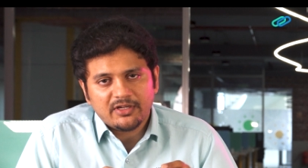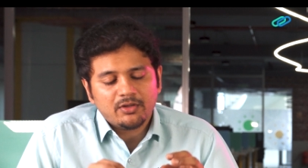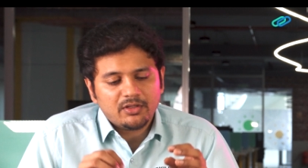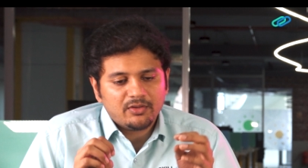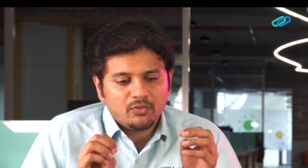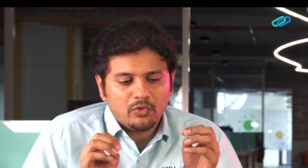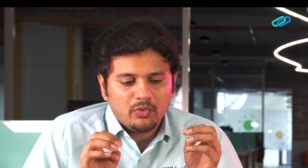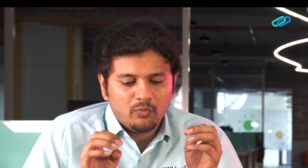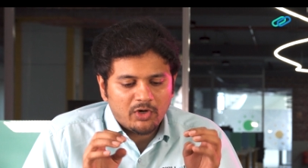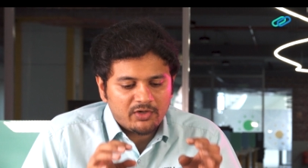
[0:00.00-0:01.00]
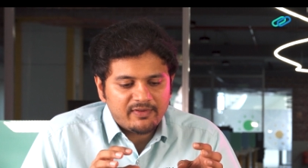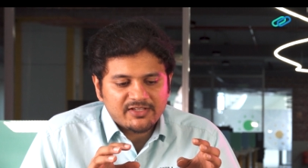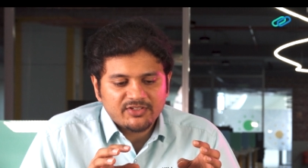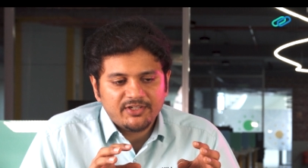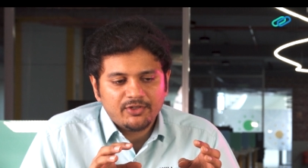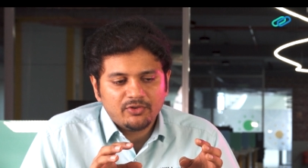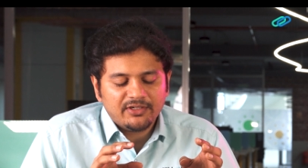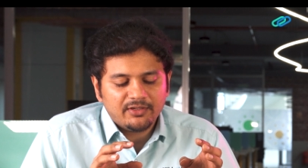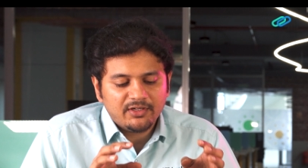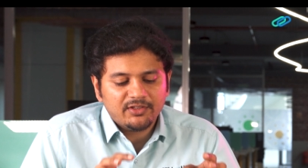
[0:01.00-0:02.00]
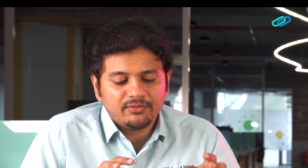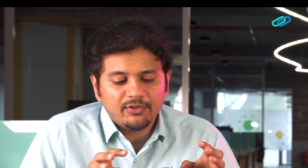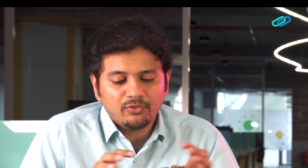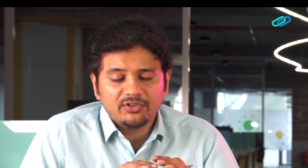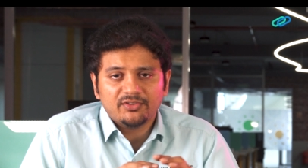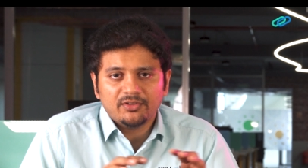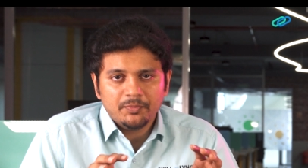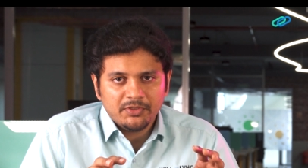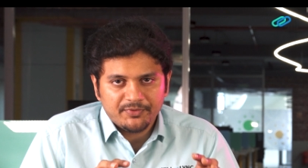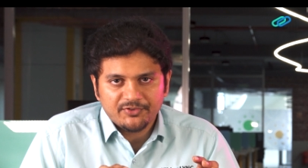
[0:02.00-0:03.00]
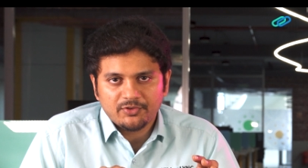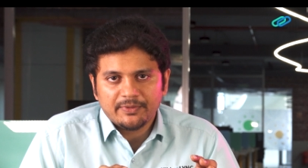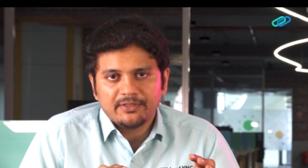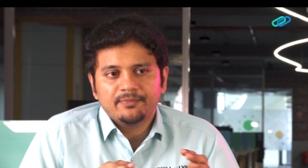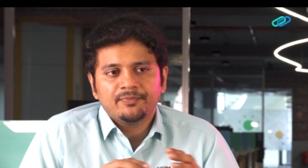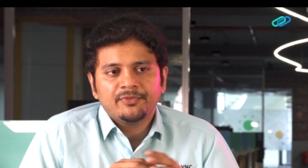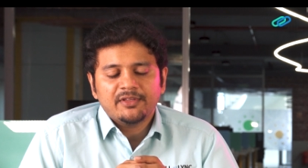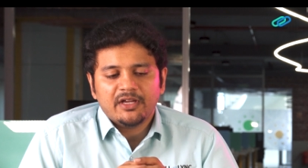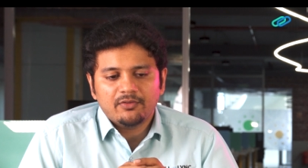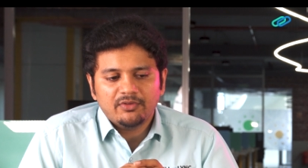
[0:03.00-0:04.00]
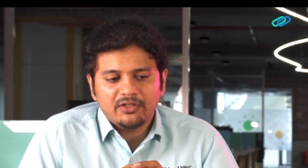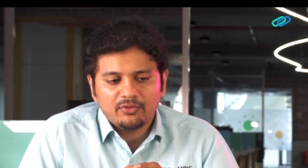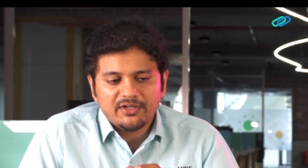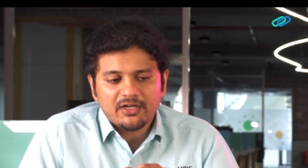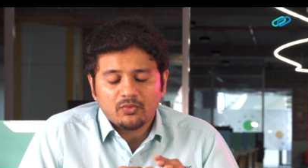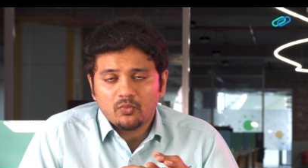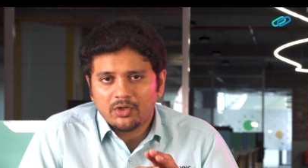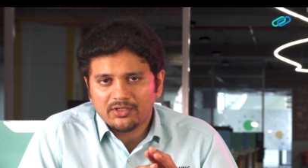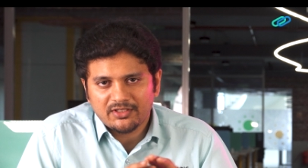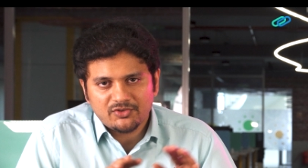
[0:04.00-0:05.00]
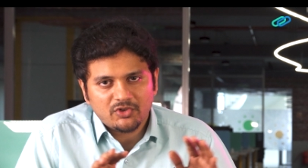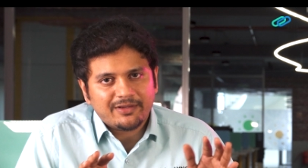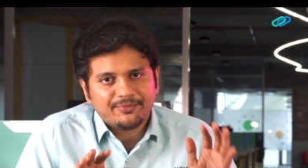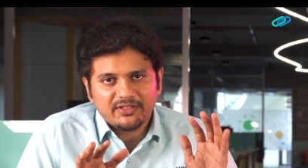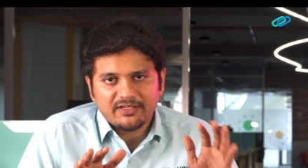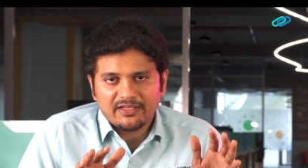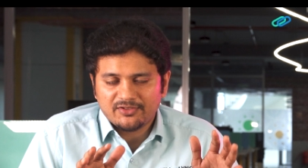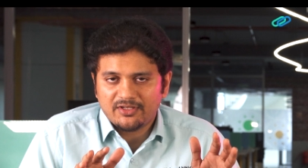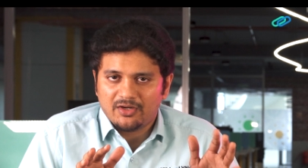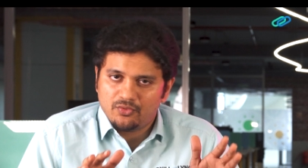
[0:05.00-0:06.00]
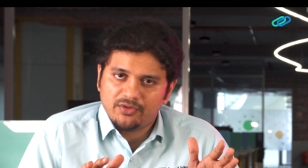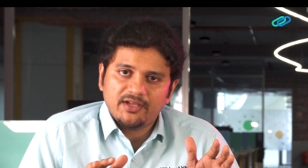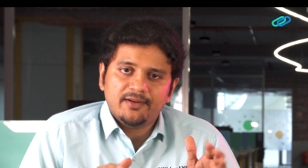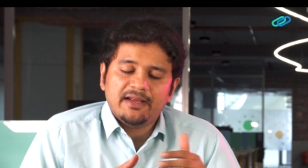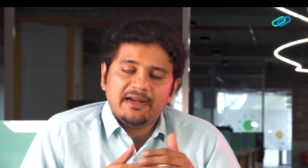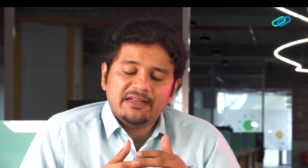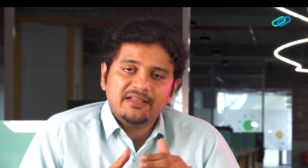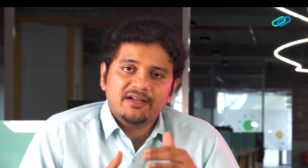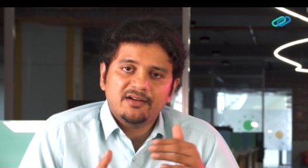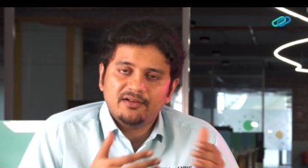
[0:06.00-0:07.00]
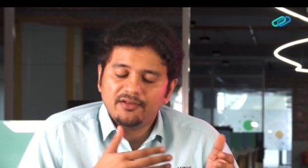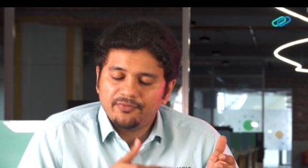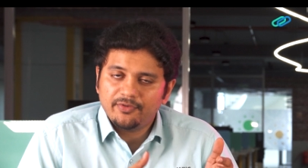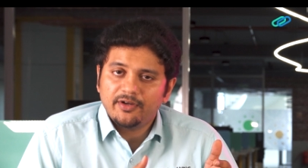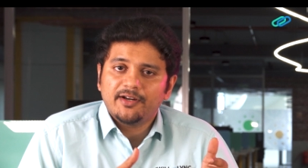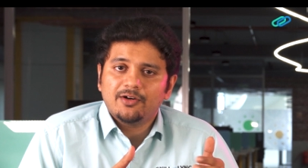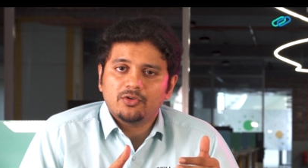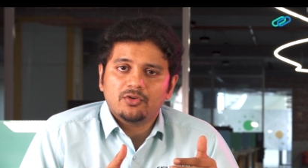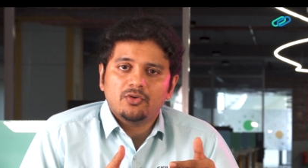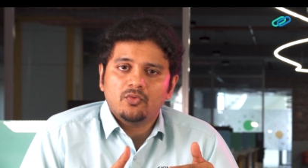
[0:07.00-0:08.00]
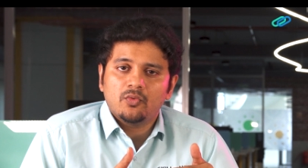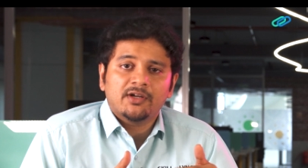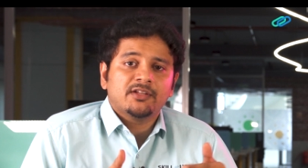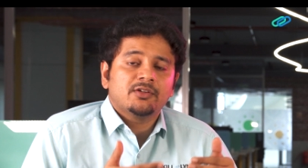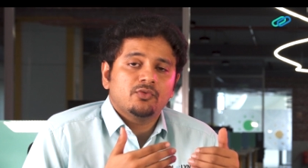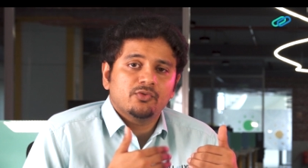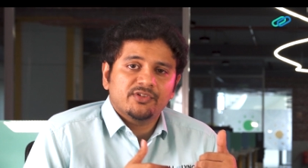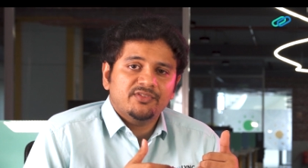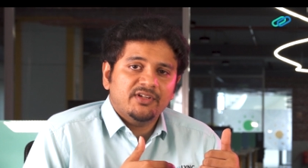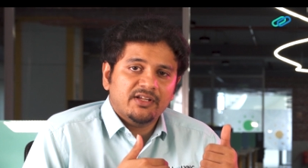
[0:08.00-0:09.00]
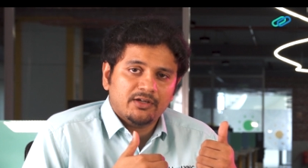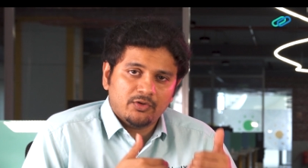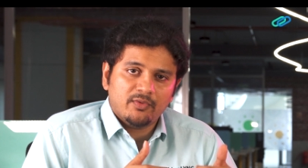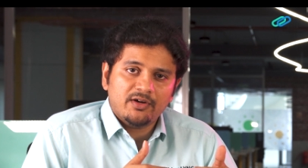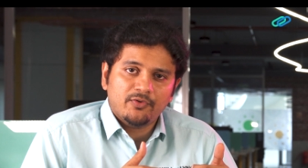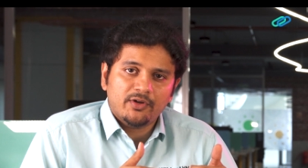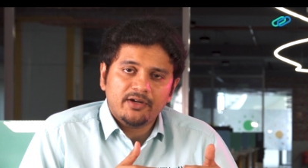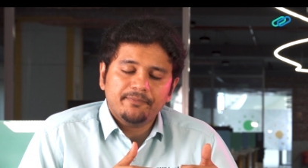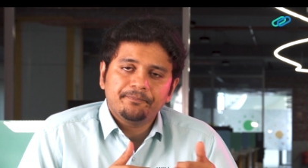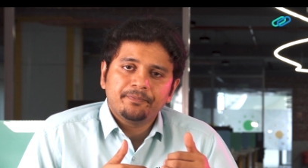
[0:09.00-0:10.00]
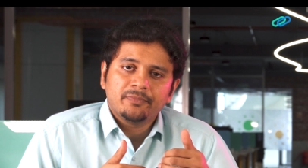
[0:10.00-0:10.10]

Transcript: And what we actually did, did is we took this simple principle and we looked at what are the jobs that are actually out there and then figured out what are the courses that are required for it.